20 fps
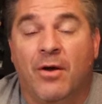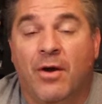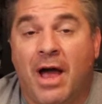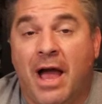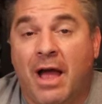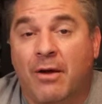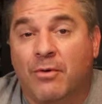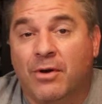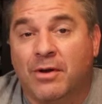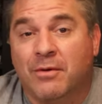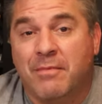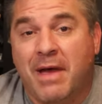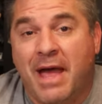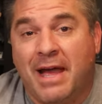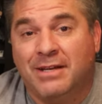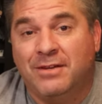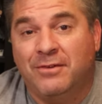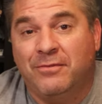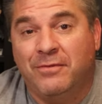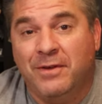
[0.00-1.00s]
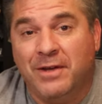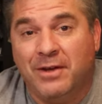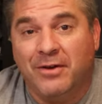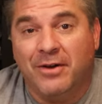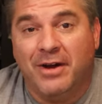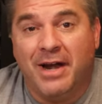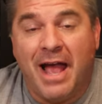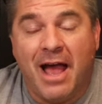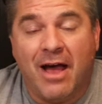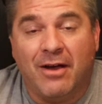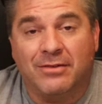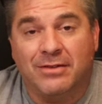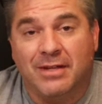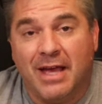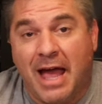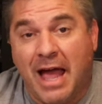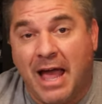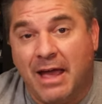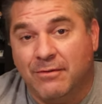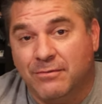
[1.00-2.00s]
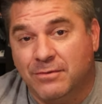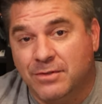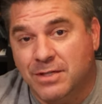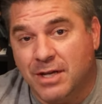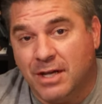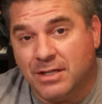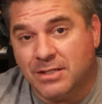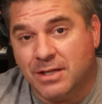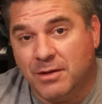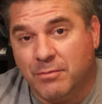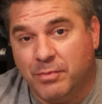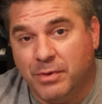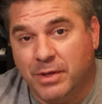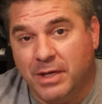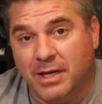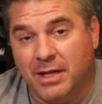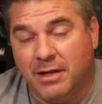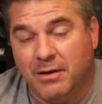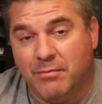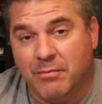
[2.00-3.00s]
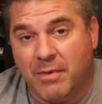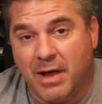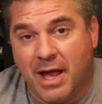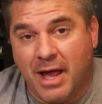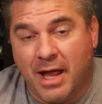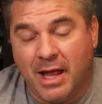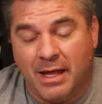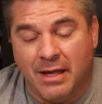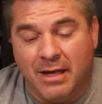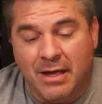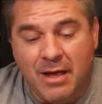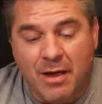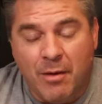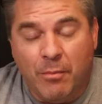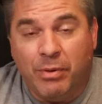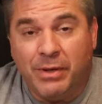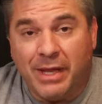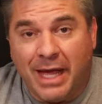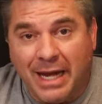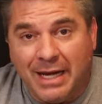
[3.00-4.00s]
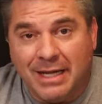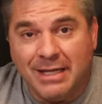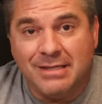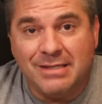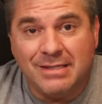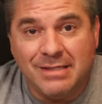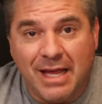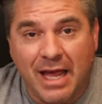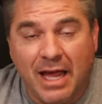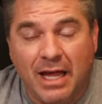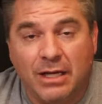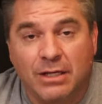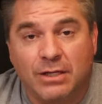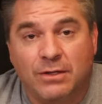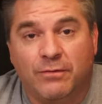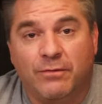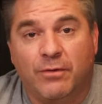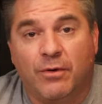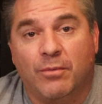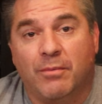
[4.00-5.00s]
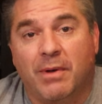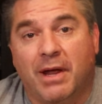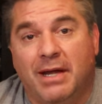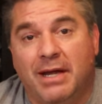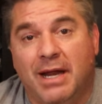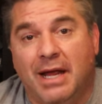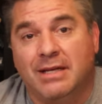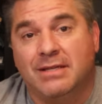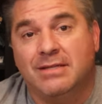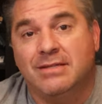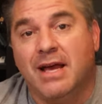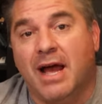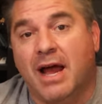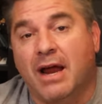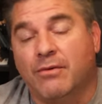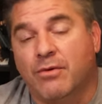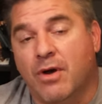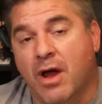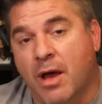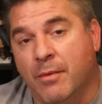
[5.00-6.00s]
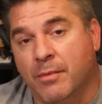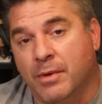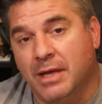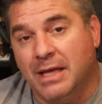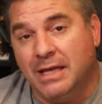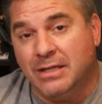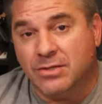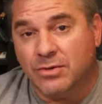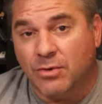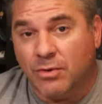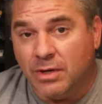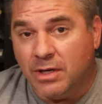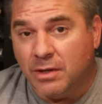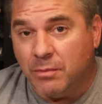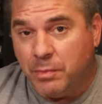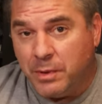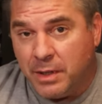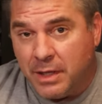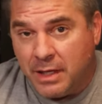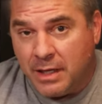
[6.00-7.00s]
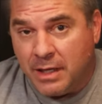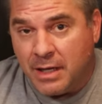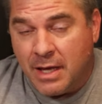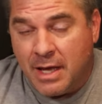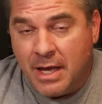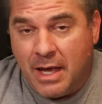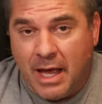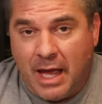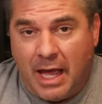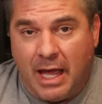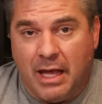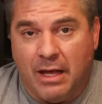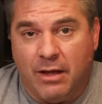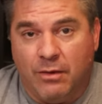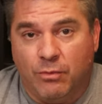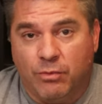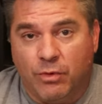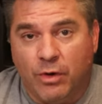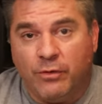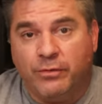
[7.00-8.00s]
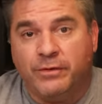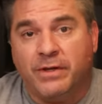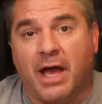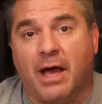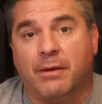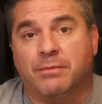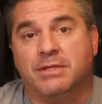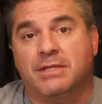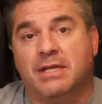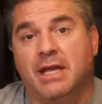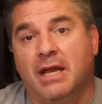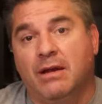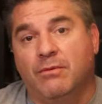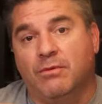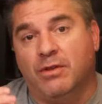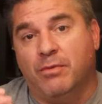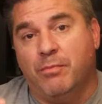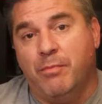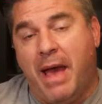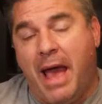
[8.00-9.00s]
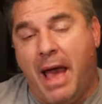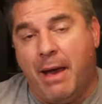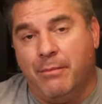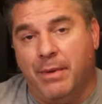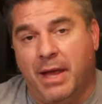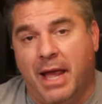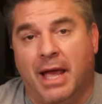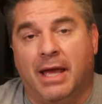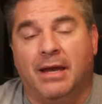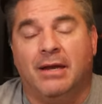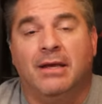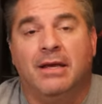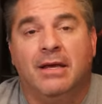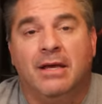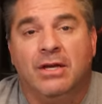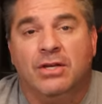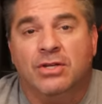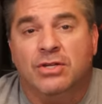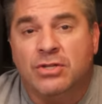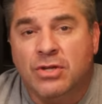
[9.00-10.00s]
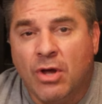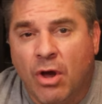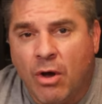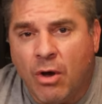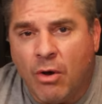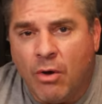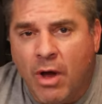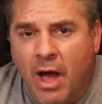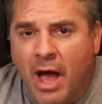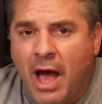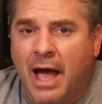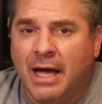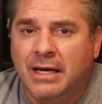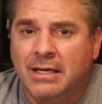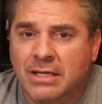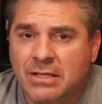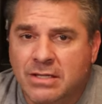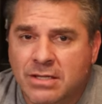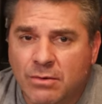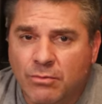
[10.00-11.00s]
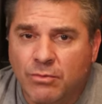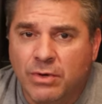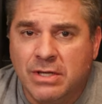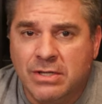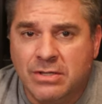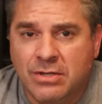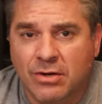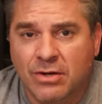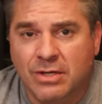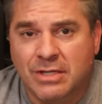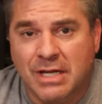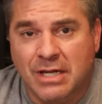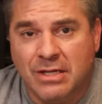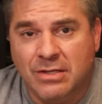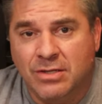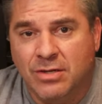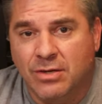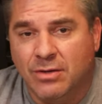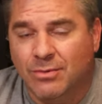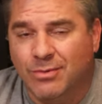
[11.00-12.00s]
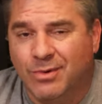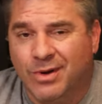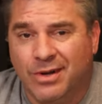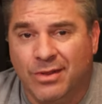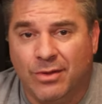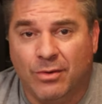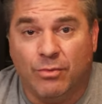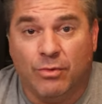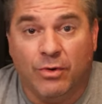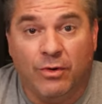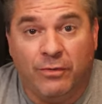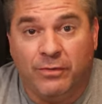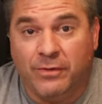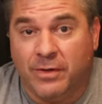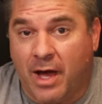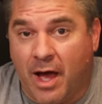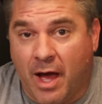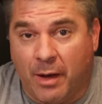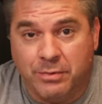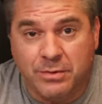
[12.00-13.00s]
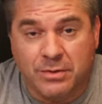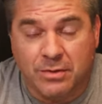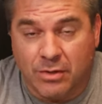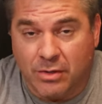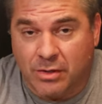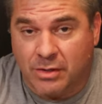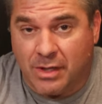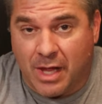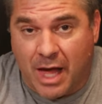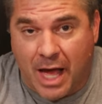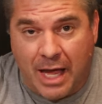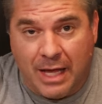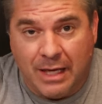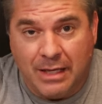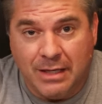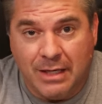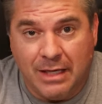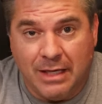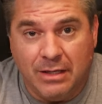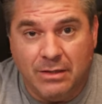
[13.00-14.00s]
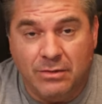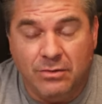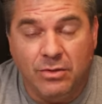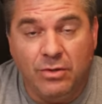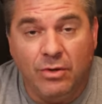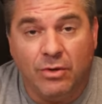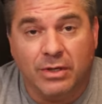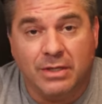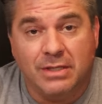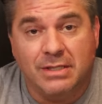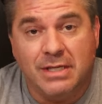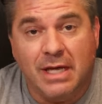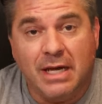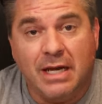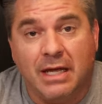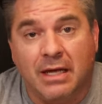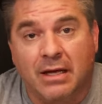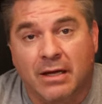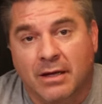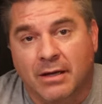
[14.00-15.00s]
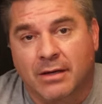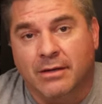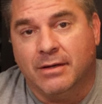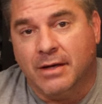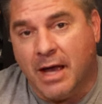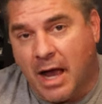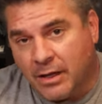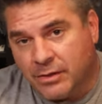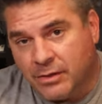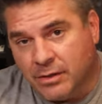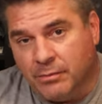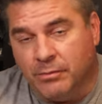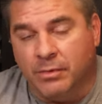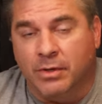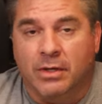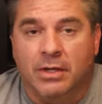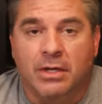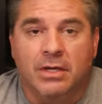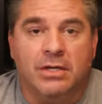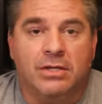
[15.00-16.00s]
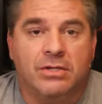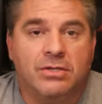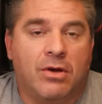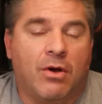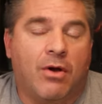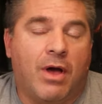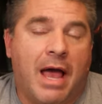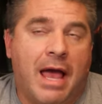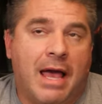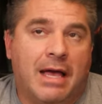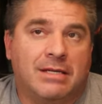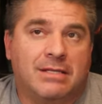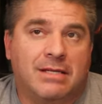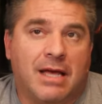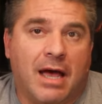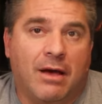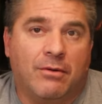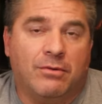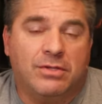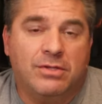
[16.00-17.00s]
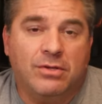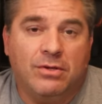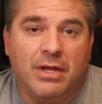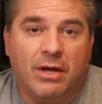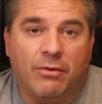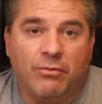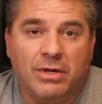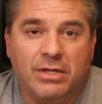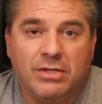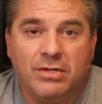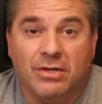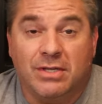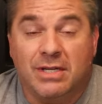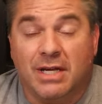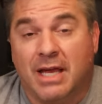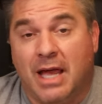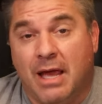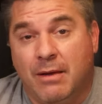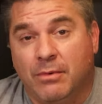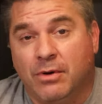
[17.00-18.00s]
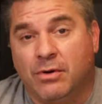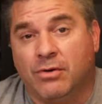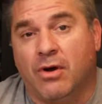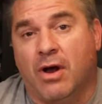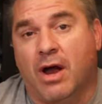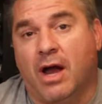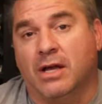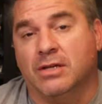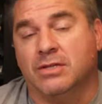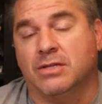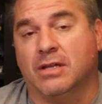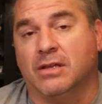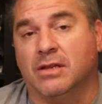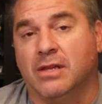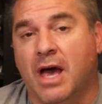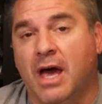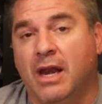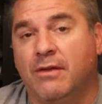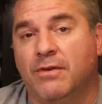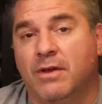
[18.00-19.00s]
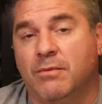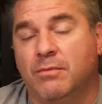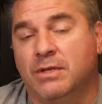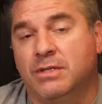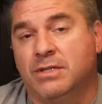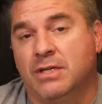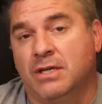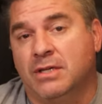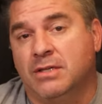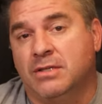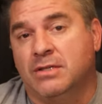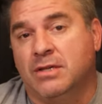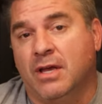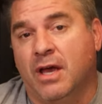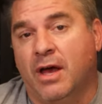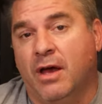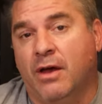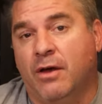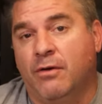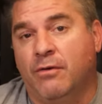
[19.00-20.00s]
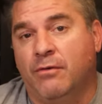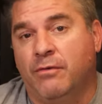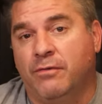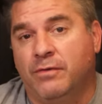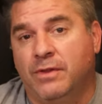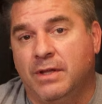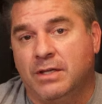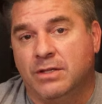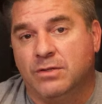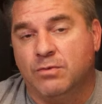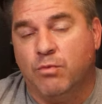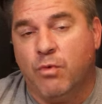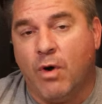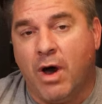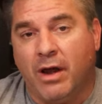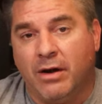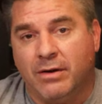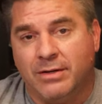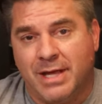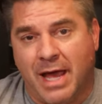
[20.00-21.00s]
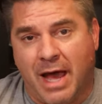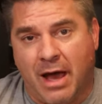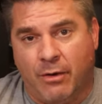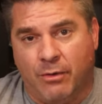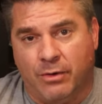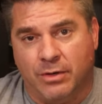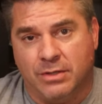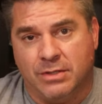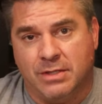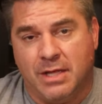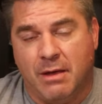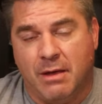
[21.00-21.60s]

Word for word: Hi, welcome back to Figure It Out. I have just completed my planning stage for my next diorama. It's going to be a rooftop scene with Batman. So I did some research into what do the rooftops look like in New York City. Gotham. So as I was doing that research, I came across a lot of images of these water towers